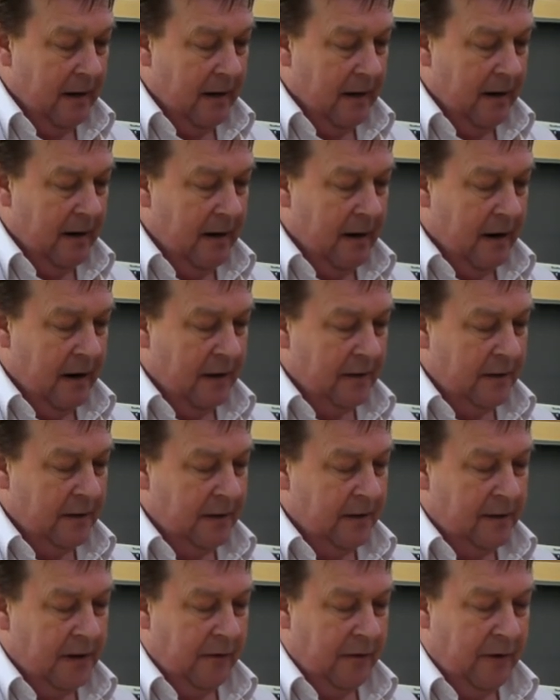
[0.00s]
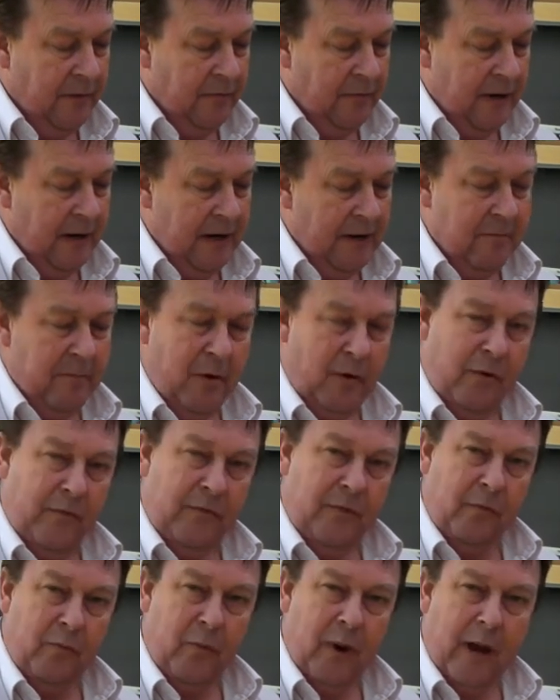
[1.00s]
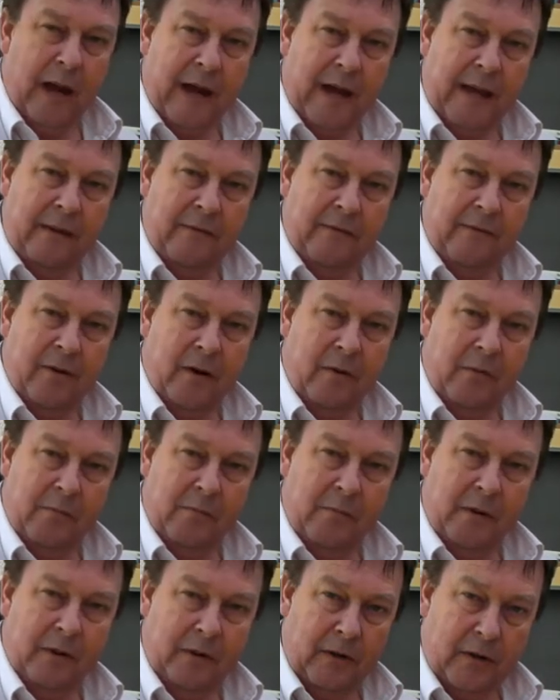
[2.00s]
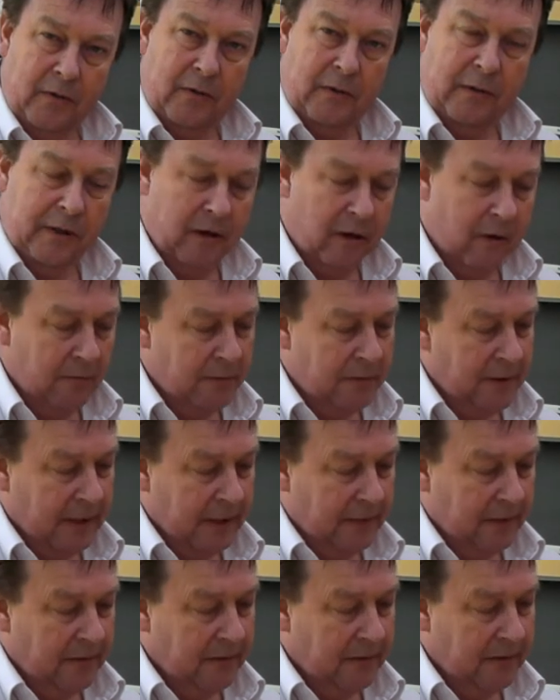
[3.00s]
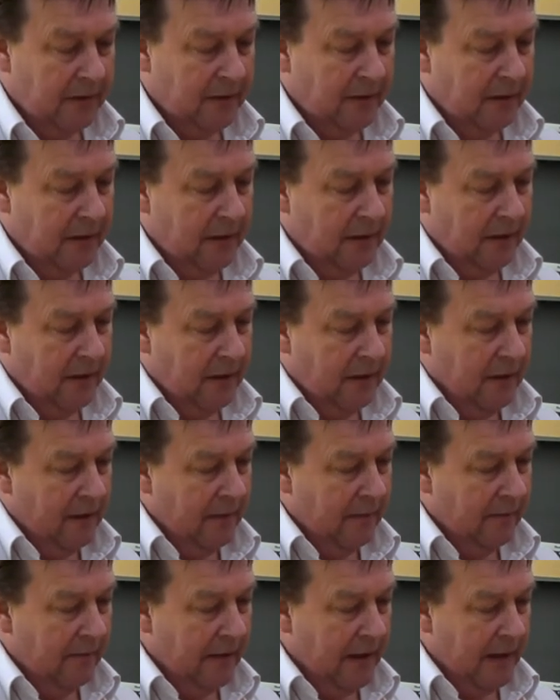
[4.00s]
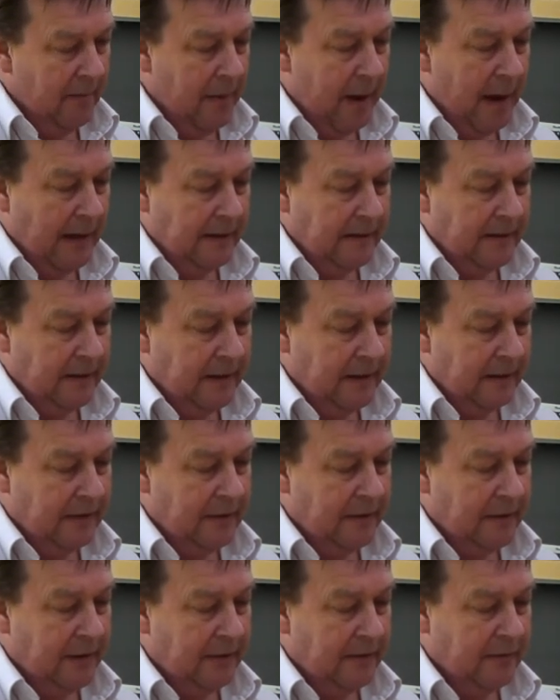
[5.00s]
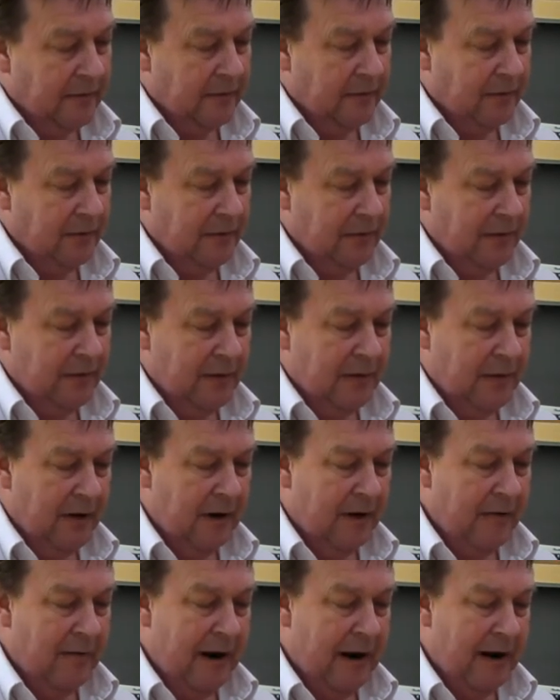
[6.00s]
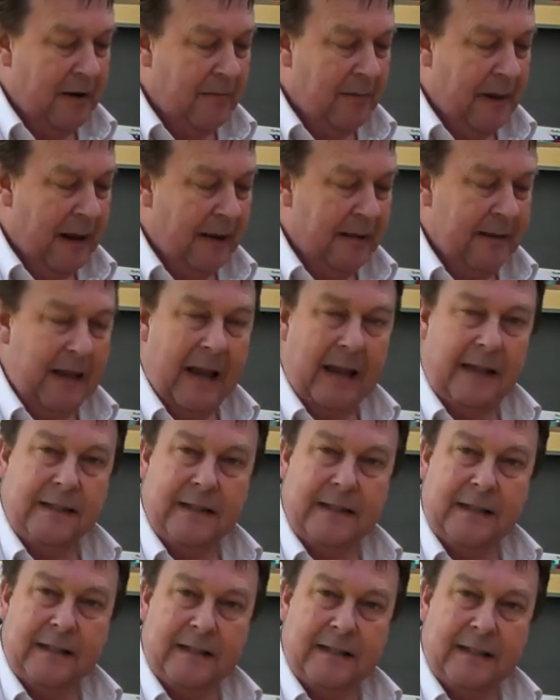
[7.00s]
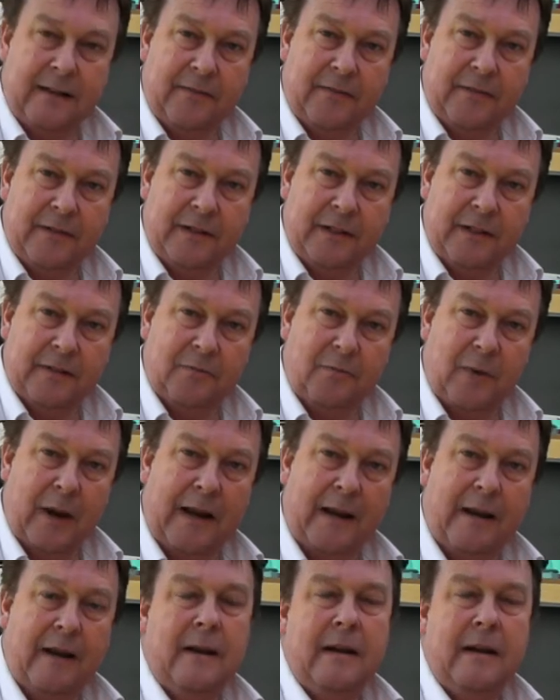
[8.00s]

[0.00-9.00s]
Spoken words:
And artists only really moved away from using optics for their painting and so forth around about the 1870s, when